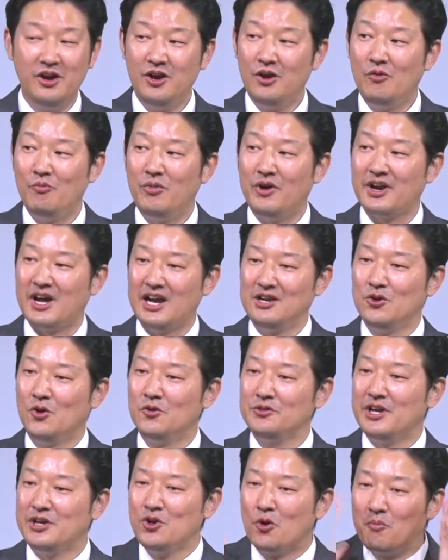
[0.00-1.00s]
but I know
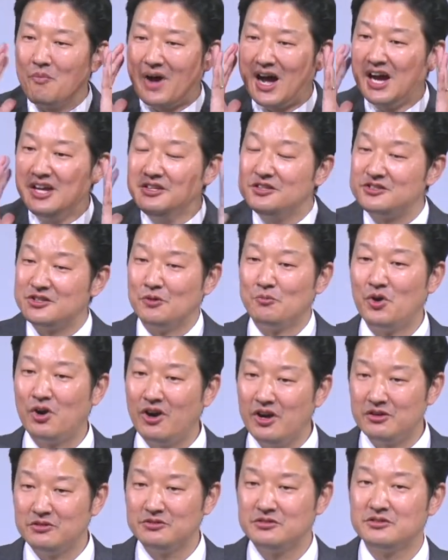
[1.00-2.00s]
that your mind is somewhere
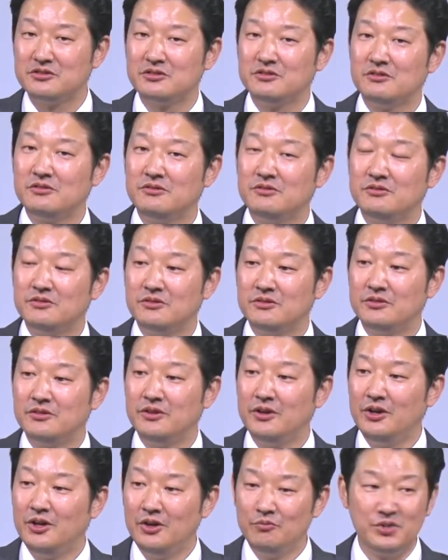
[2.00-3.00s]
else.
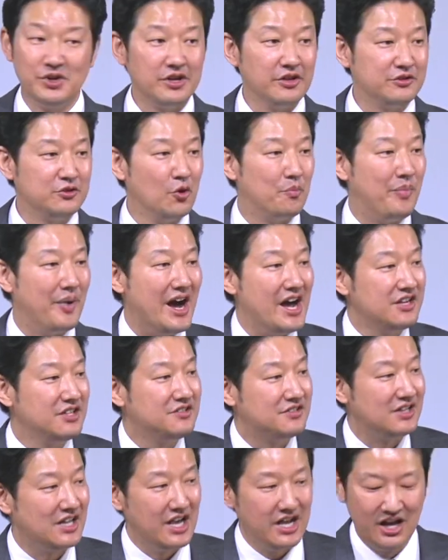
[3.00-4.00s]
Because your body's
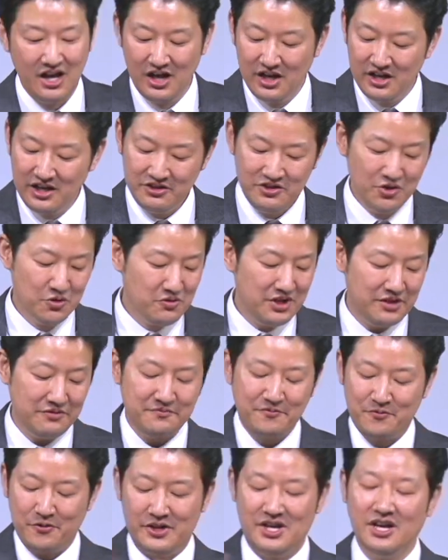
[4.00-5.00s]
like, you know what,
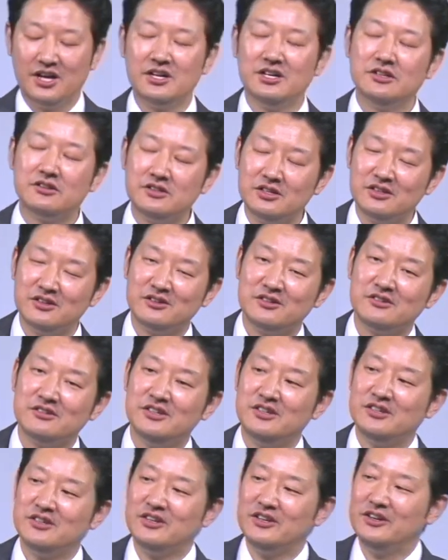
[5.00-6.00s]
forget it.
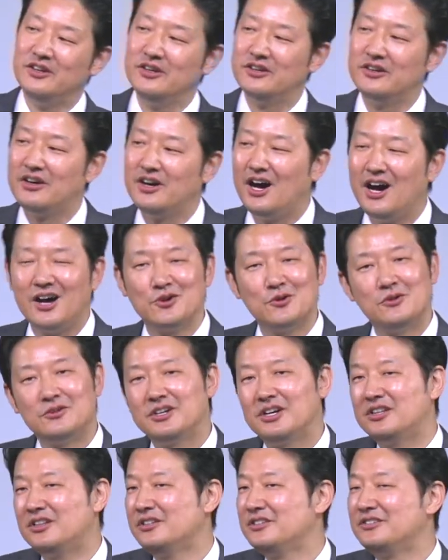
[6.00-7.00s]
You know, I don't want
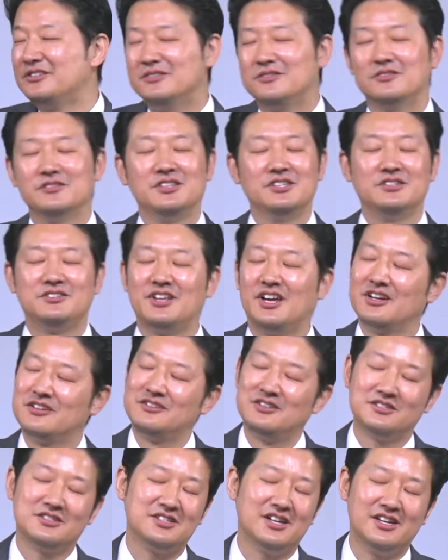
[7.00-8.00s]
to listen to this
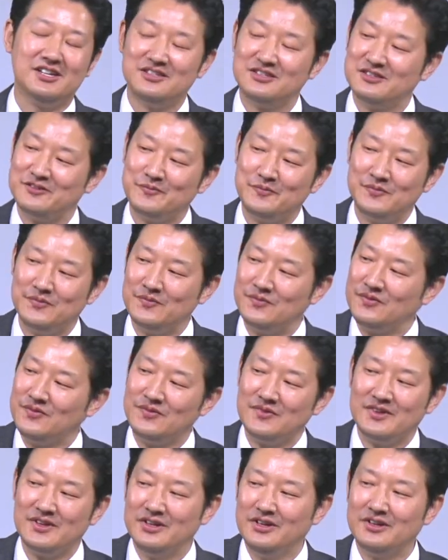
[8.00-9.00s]
exercise.
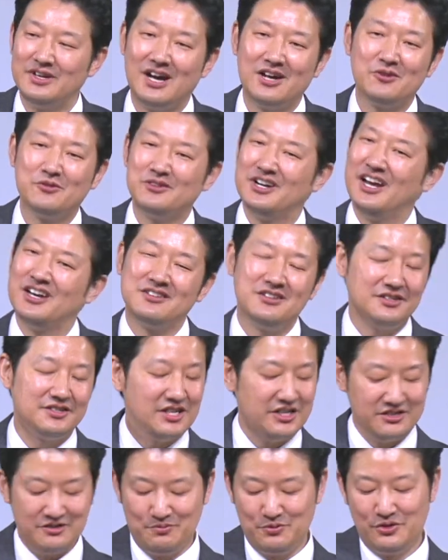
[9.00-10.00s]
And I don't want to
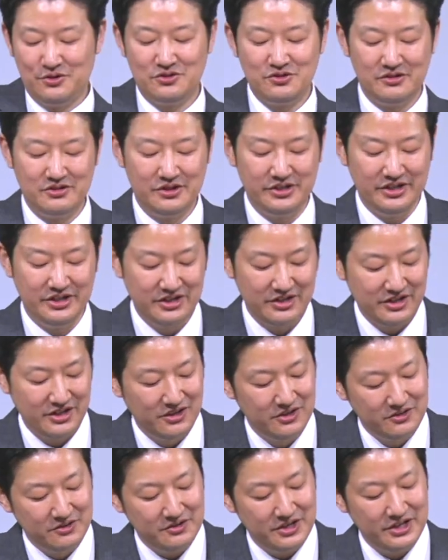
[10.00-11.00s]
exercise spiritually.
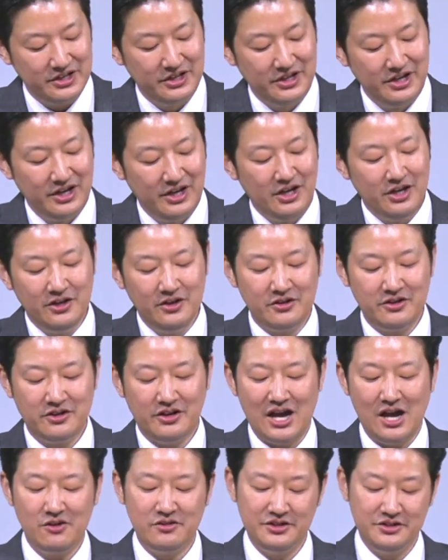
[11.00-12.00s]
You know what, you know,
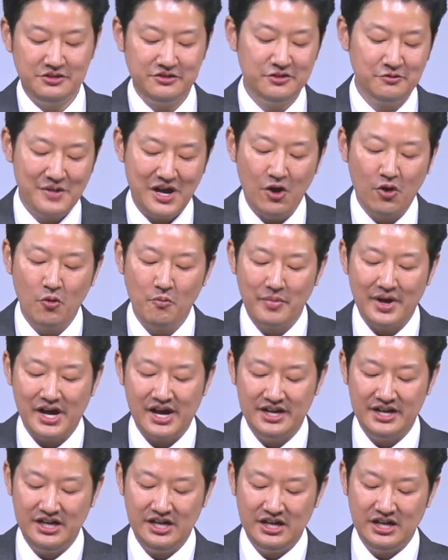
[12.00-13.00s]
I'll listen to my own
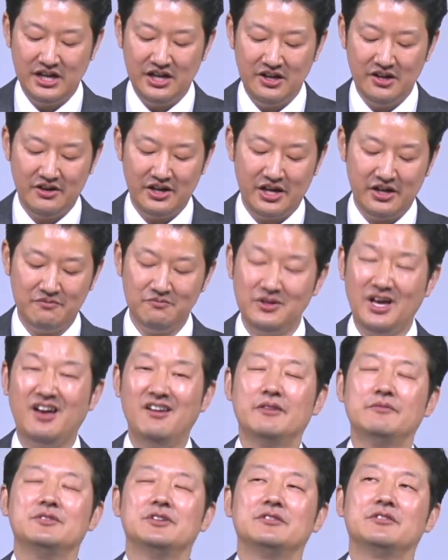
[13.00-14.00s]
body. You know,
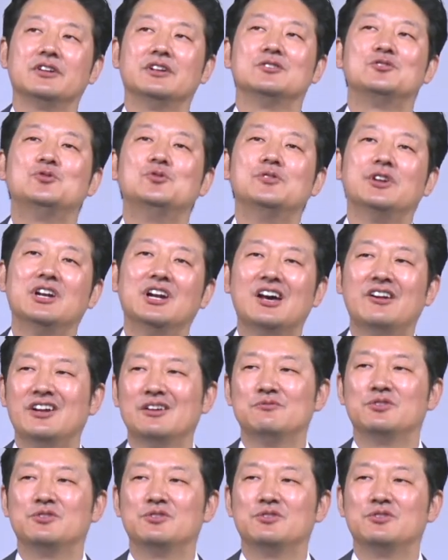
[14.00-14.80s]
I'm just going to tune it out, I'm